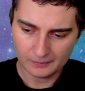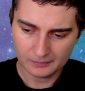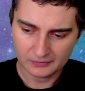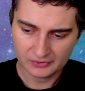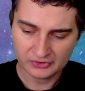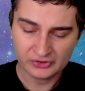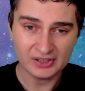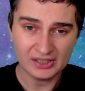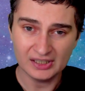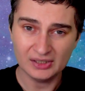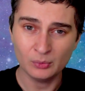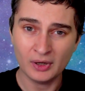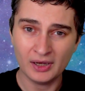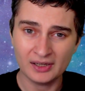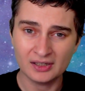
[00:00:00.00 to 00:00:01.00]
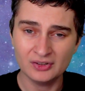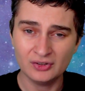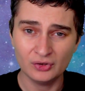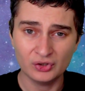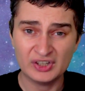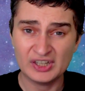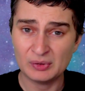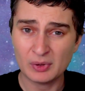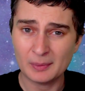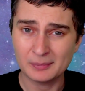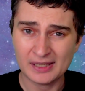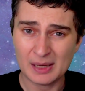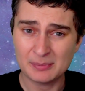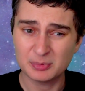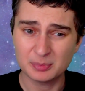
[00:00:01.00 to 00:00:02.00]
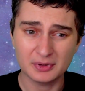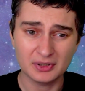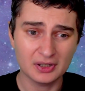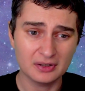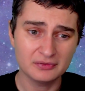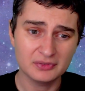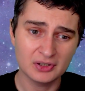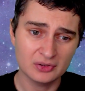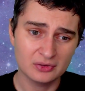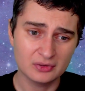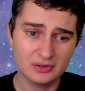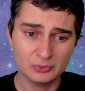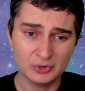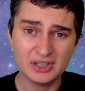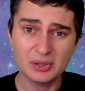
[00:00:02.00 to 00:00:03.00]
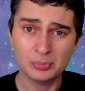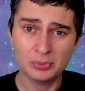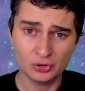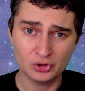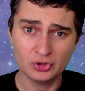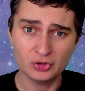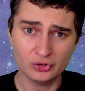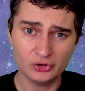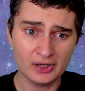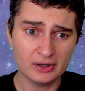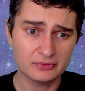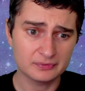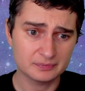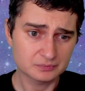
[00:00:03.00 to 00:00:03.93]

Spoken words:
see what I can do, see what I'm capable of, you know, and really push yourself.